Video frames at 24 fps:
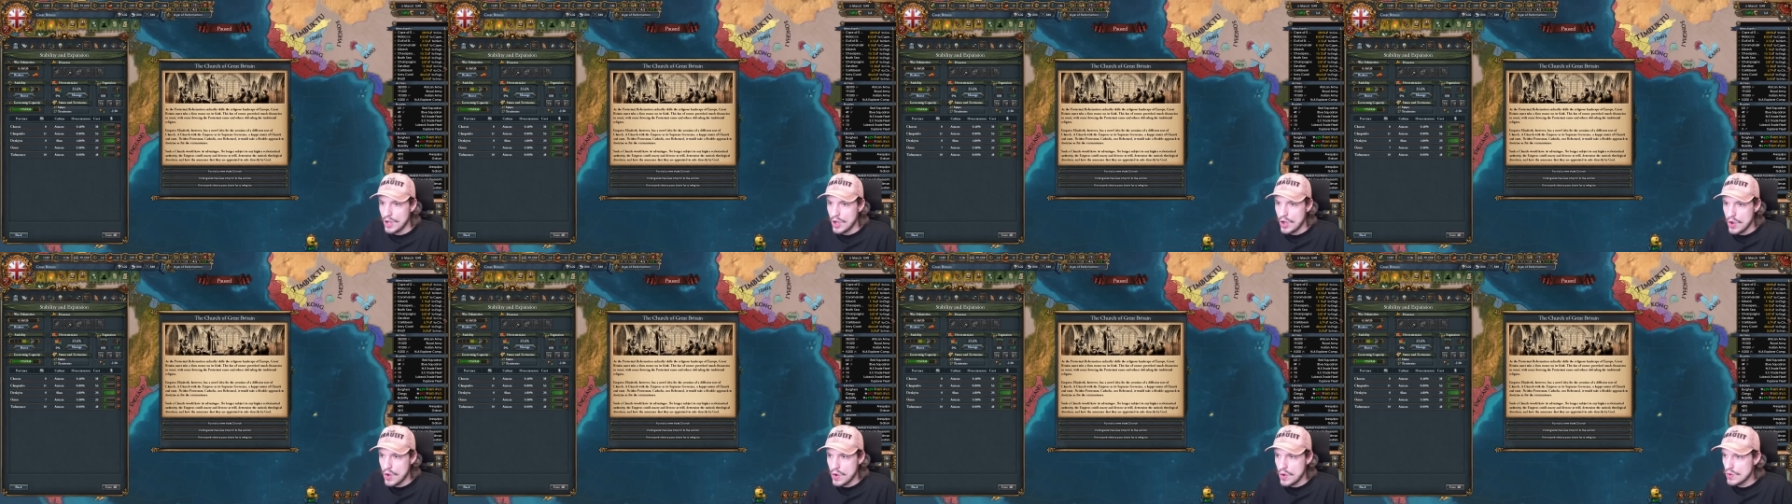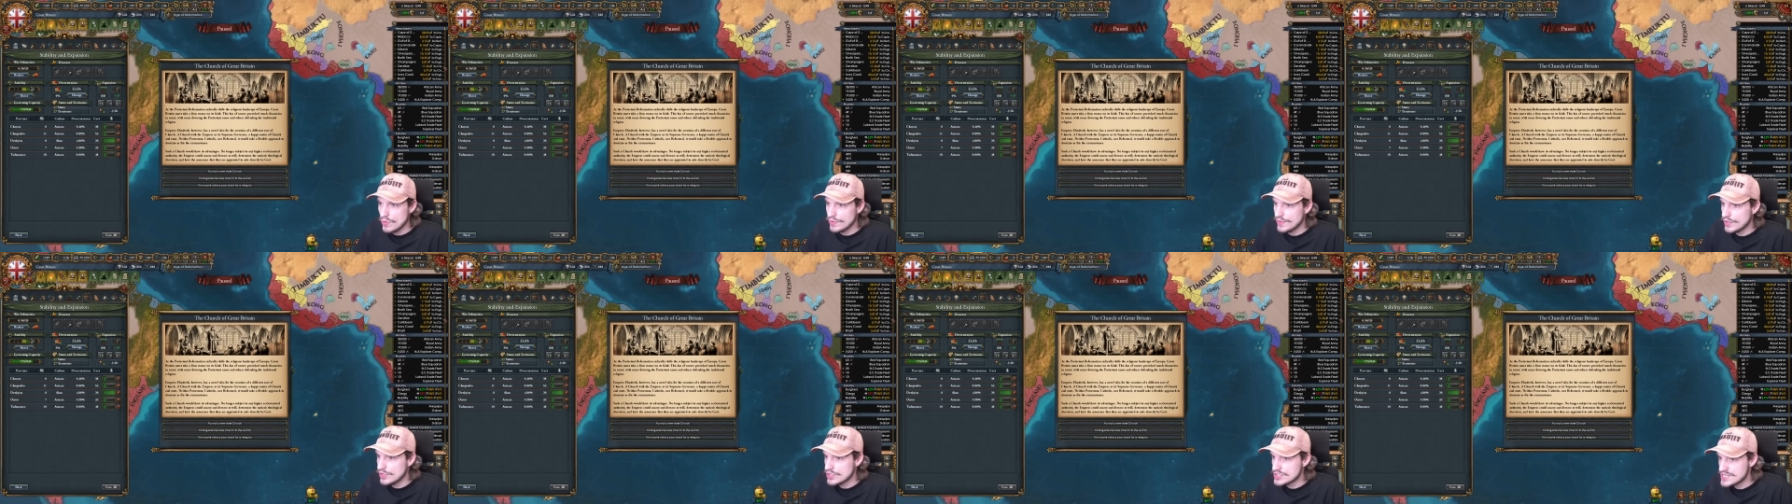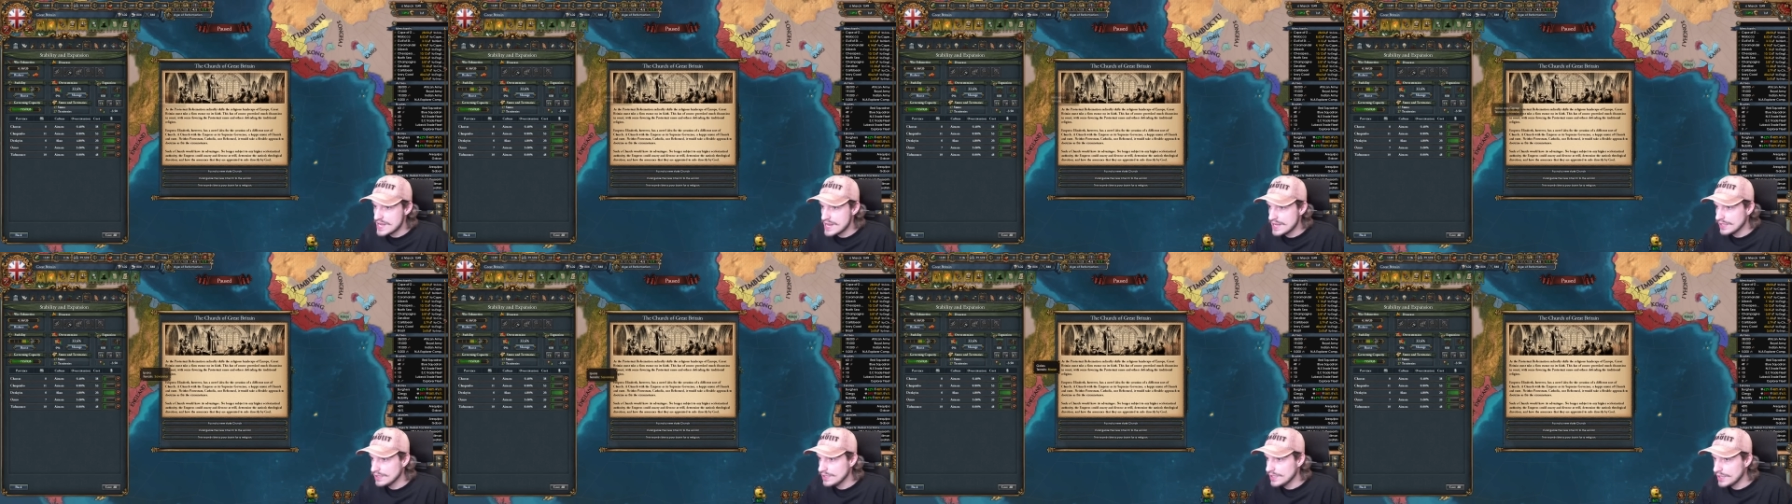Oh, there's
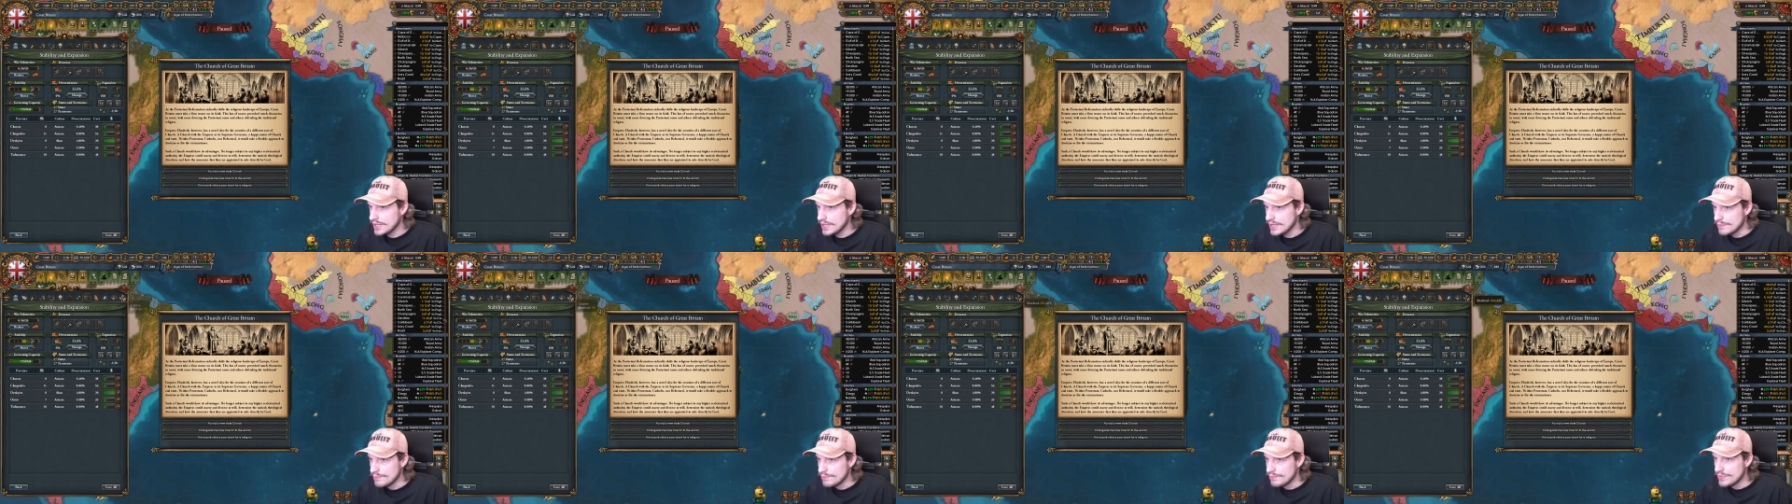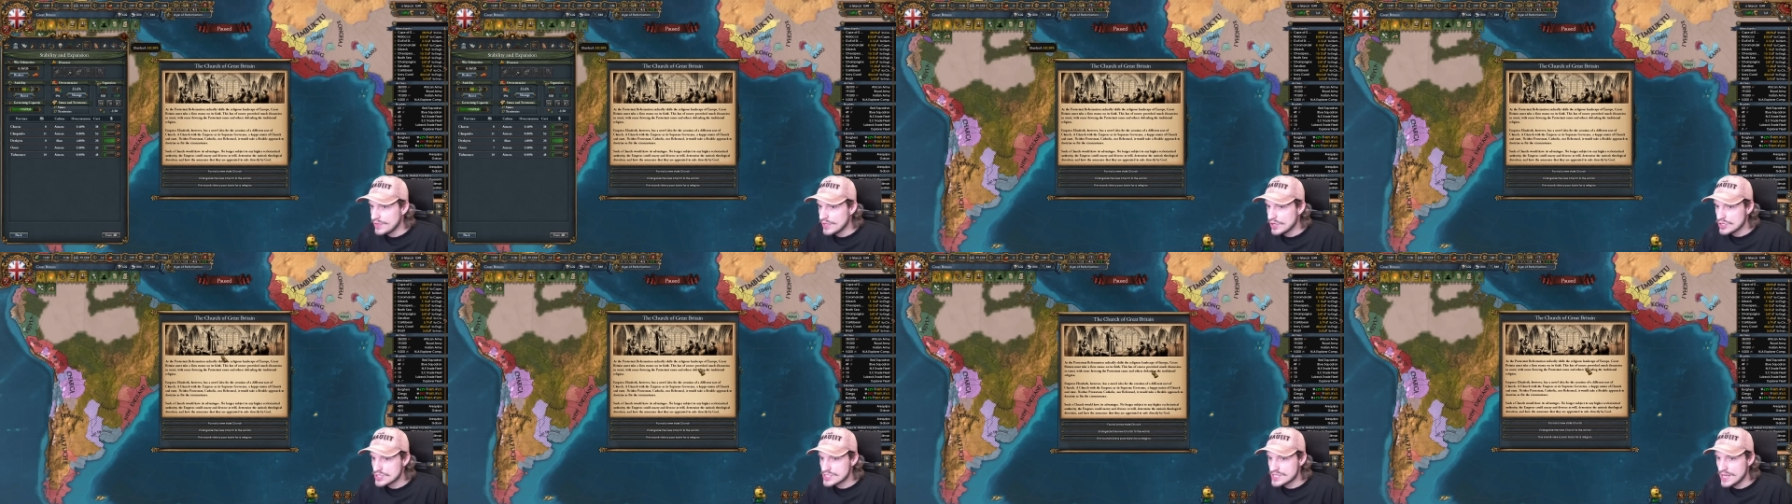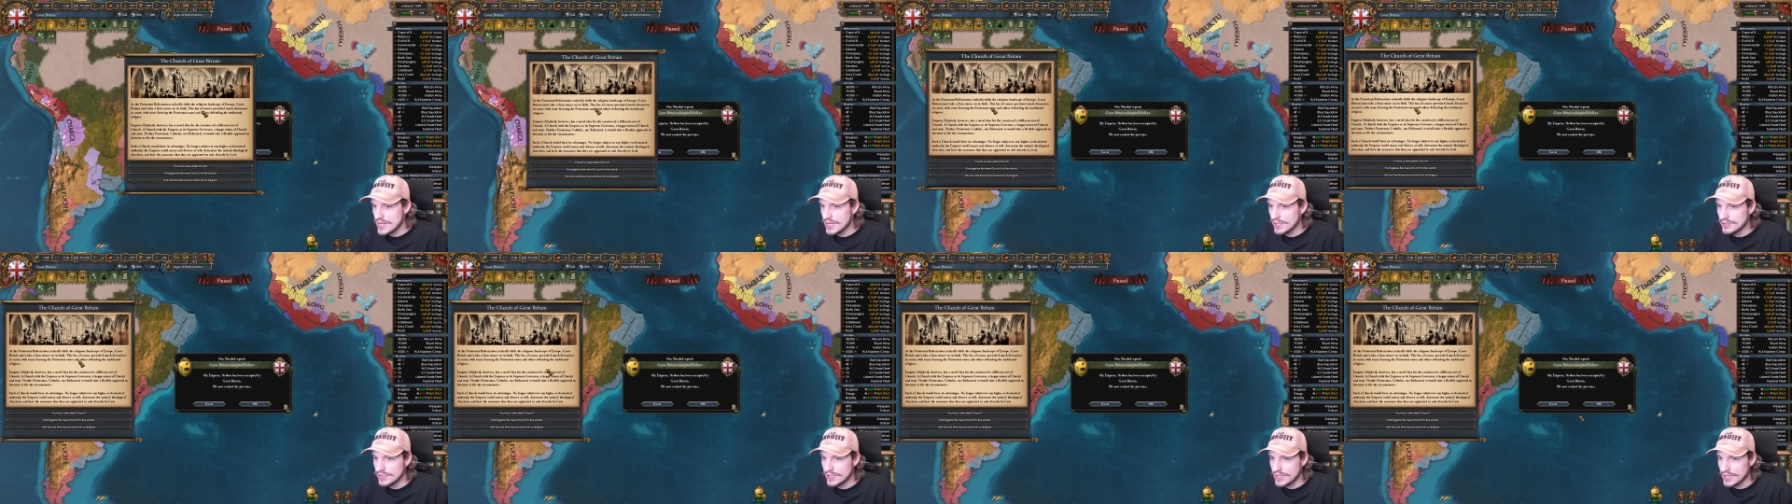Anglican.
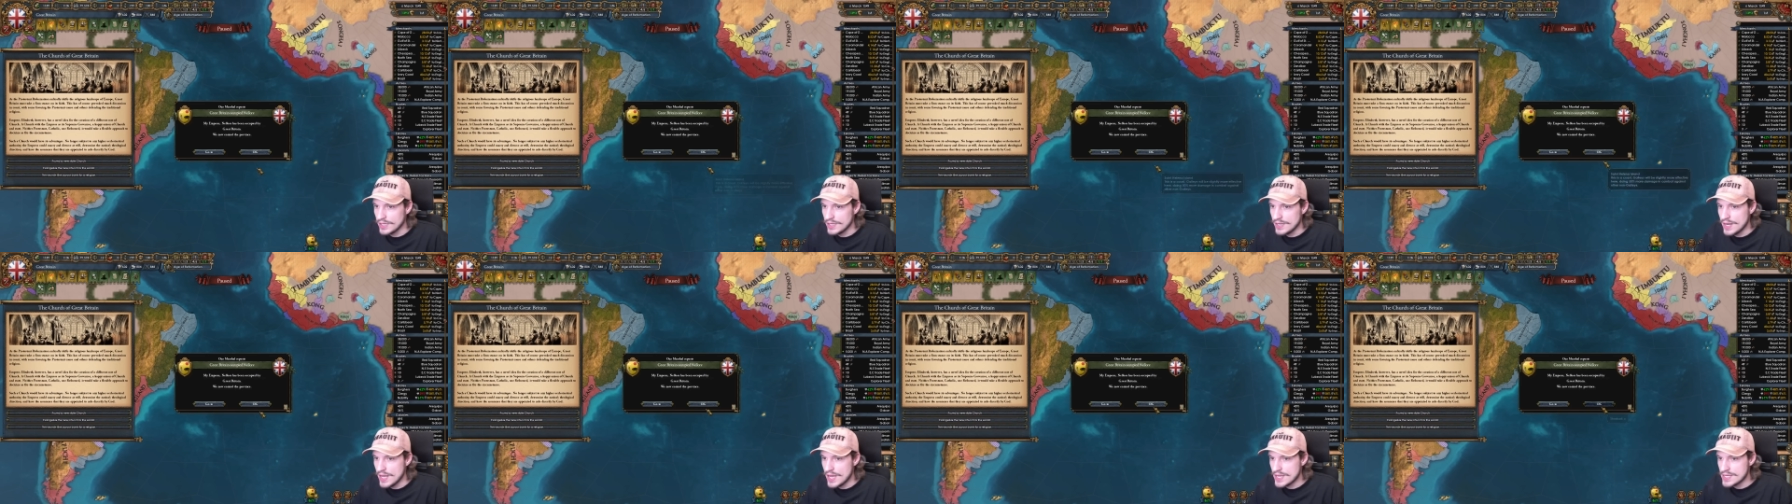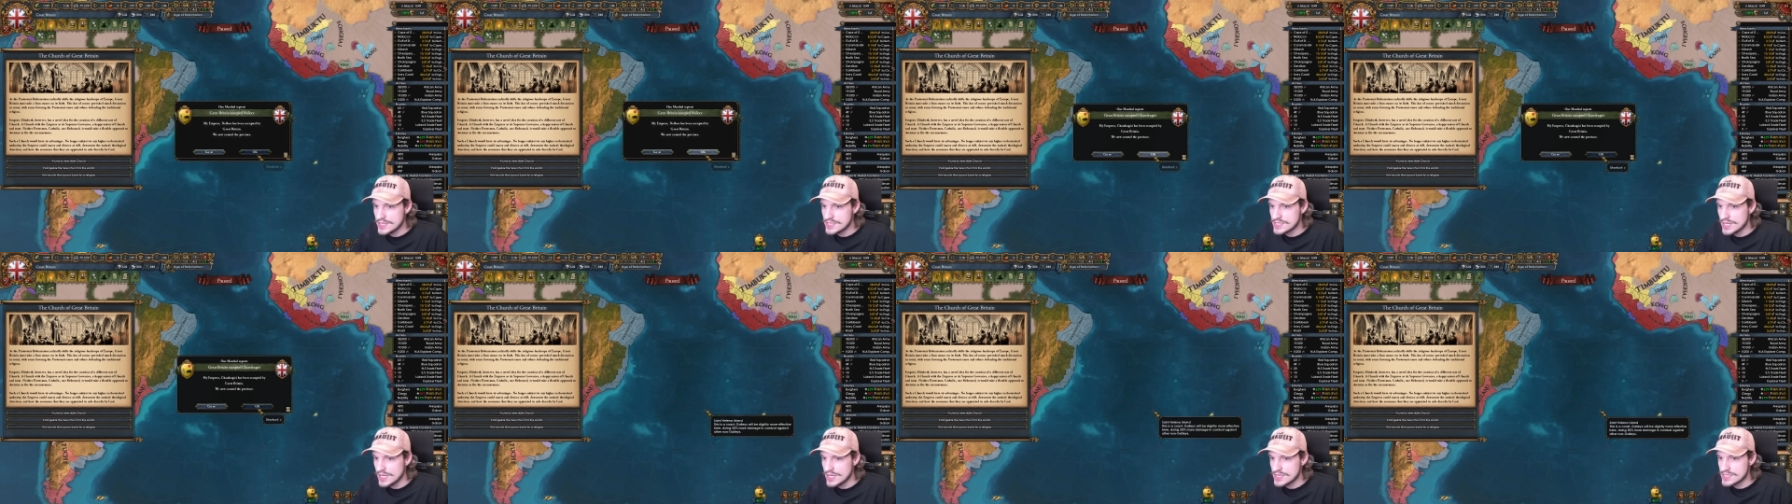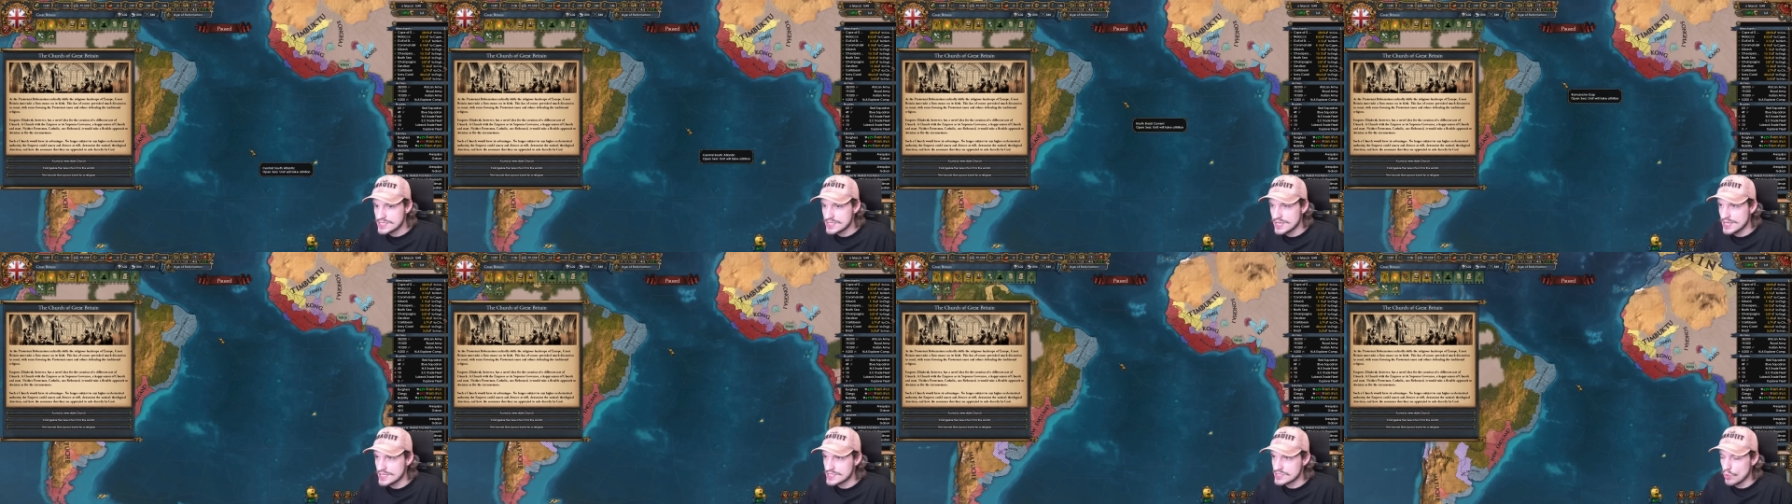
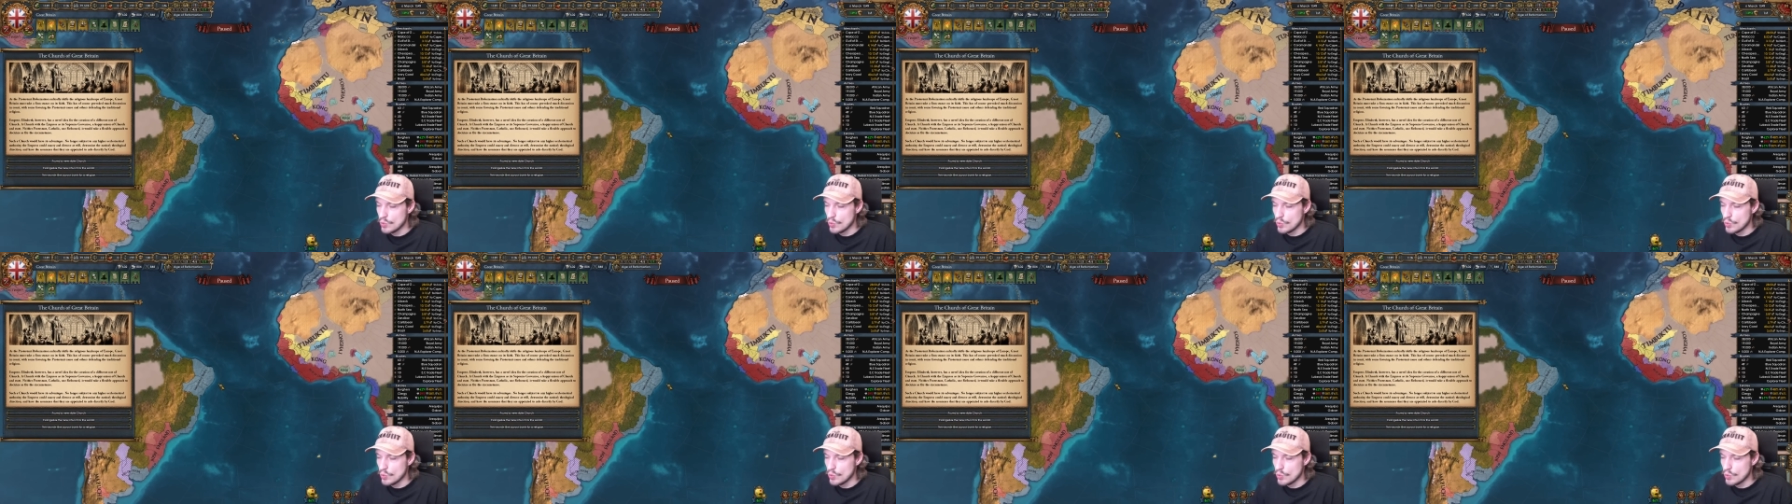Nice.